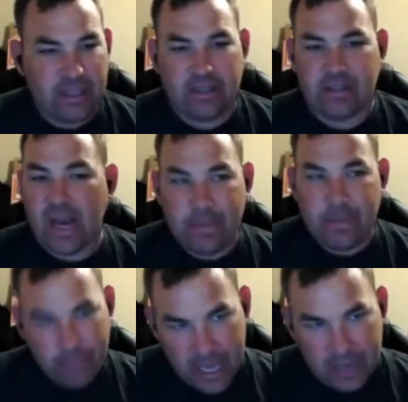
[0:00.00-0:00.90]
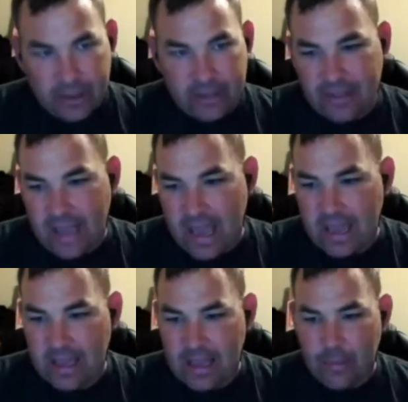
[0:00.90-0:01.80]
He's gotten better at
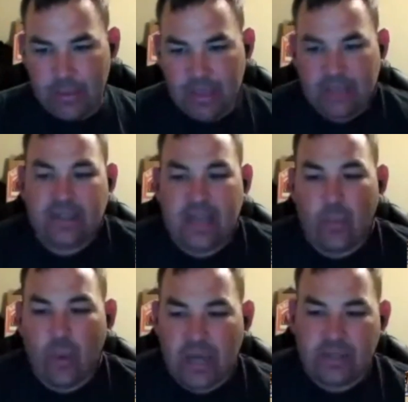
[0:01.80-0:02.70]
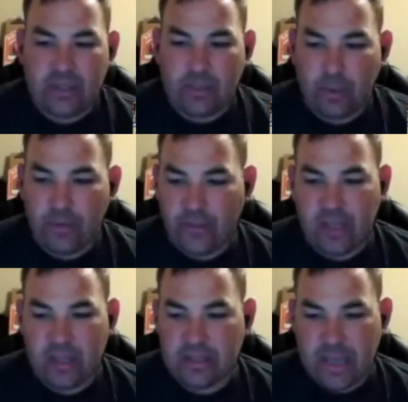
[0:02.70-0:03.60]
that. I mean, Sam Wyche is a perfect
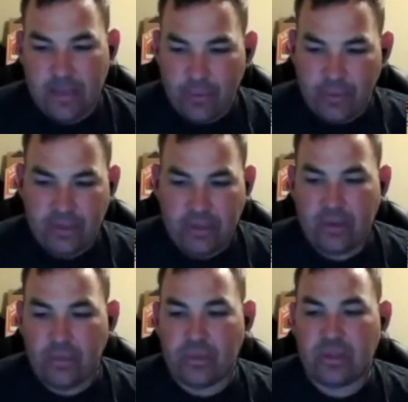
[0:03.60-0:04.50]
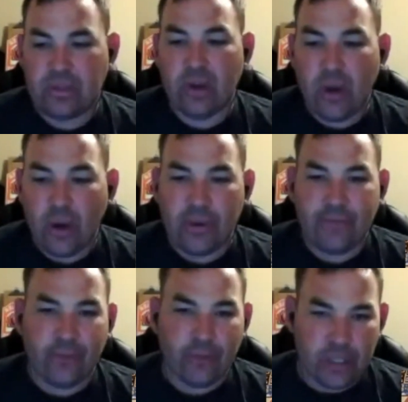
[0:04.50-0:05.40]
example. The dude was so
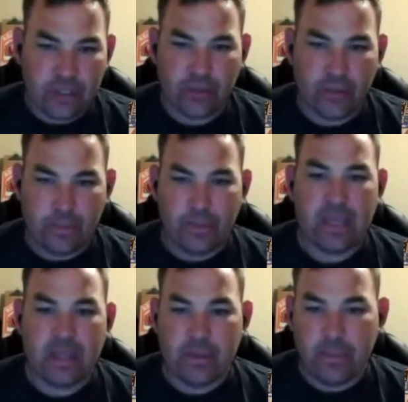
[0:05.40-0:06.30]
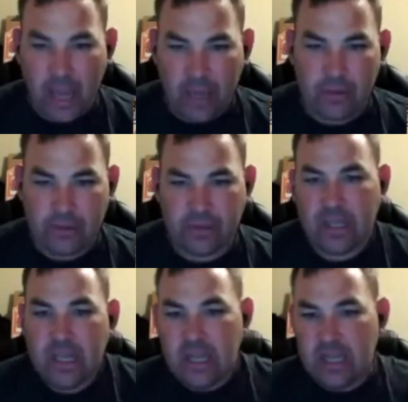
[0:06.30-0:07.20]
influential in the Bengals'
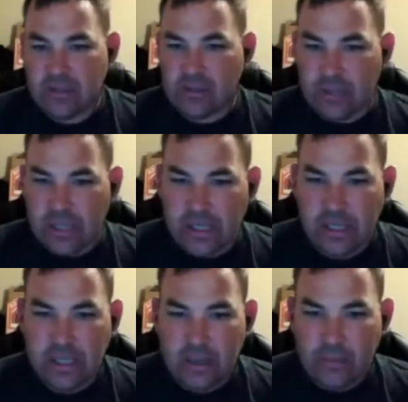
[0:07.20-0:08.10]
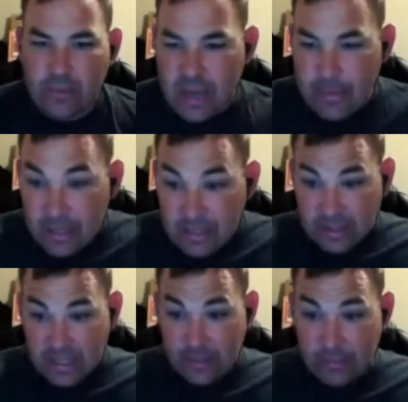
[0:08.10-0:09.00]
history right? I mean, this
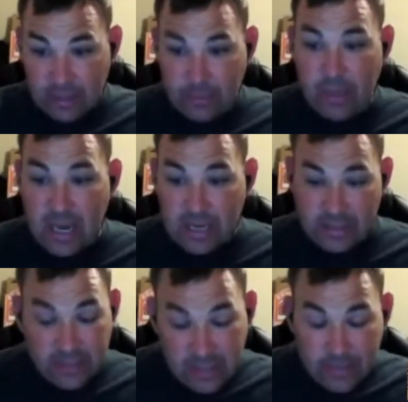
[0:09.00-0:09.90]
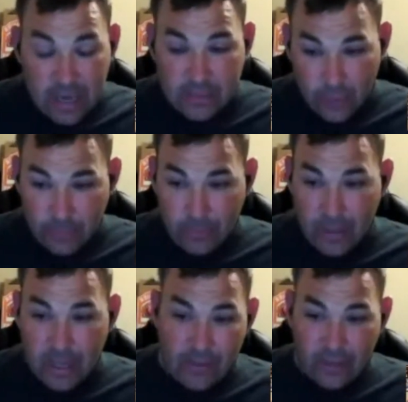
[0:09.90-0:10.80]
team, let's be honest, the team hasn't won a
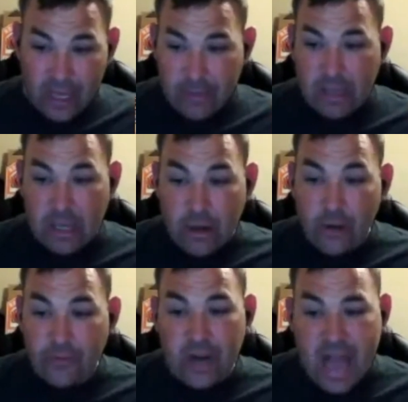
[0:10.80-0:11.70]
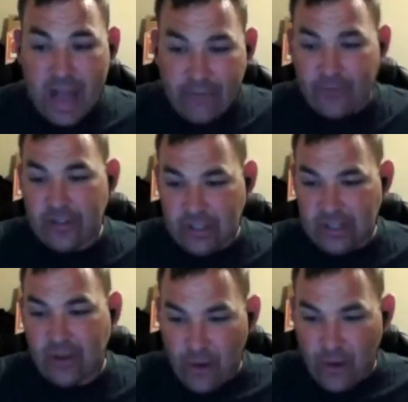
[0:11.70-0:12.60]
playoff game in over half of its
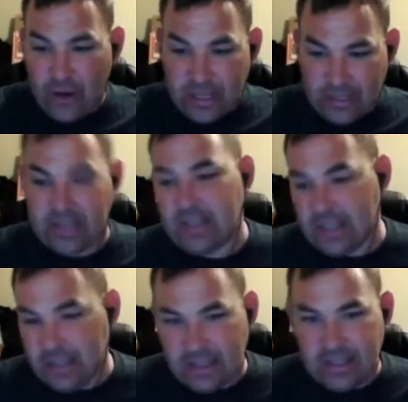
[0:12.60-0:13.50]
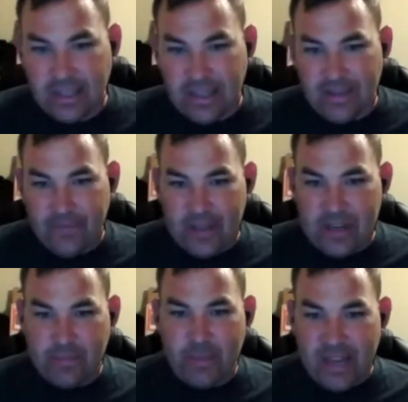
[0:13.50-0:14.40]
current existence. It
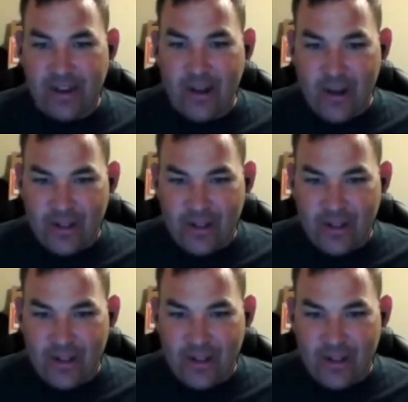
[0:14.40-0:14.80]
has been,